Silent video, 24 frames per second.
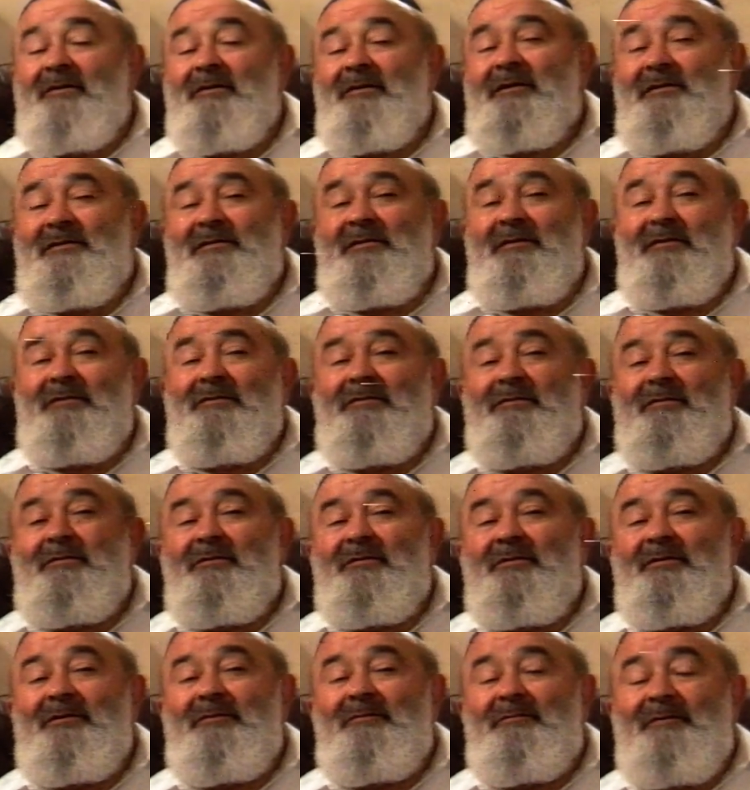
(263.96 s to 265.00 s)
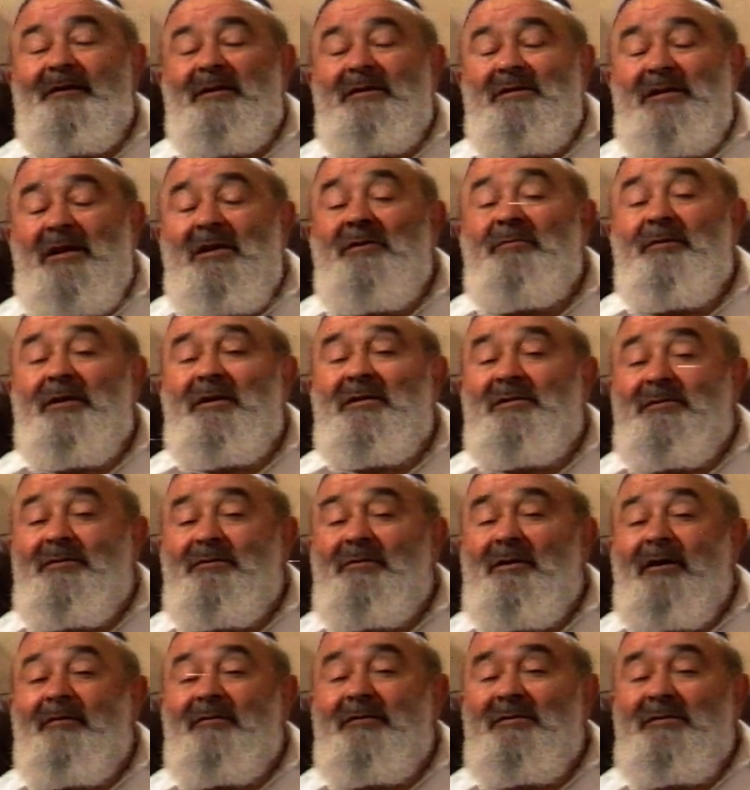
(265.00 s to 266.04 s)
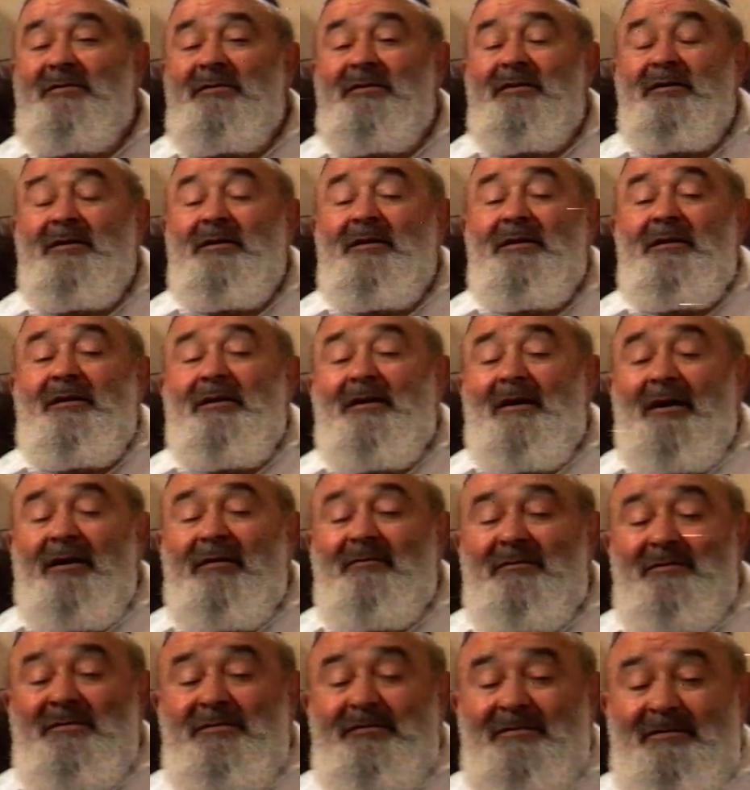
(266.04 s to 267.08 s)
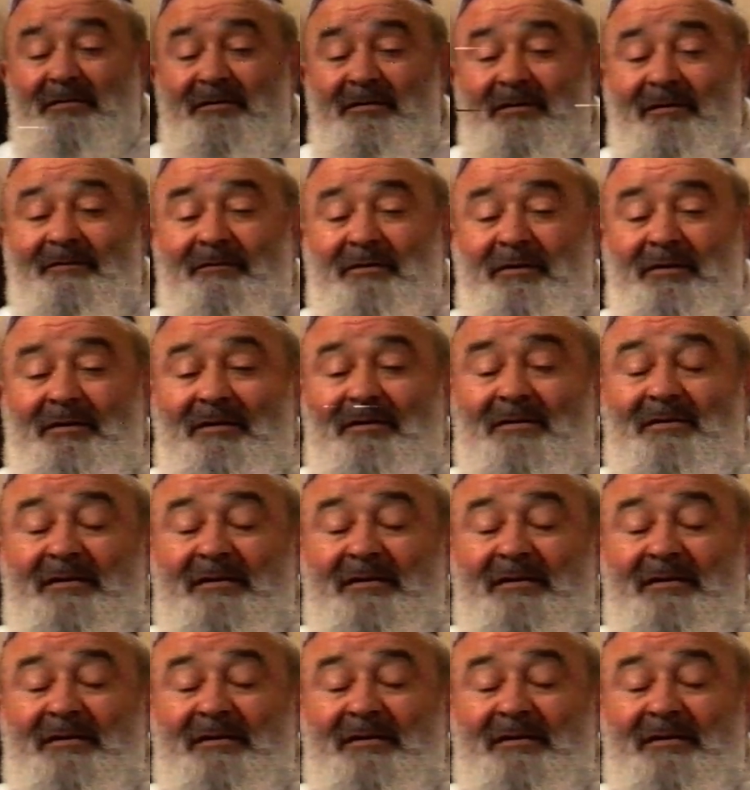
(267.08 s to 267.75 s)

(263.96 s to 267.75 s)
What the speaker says: does not learn well. Anyway, so I was giving these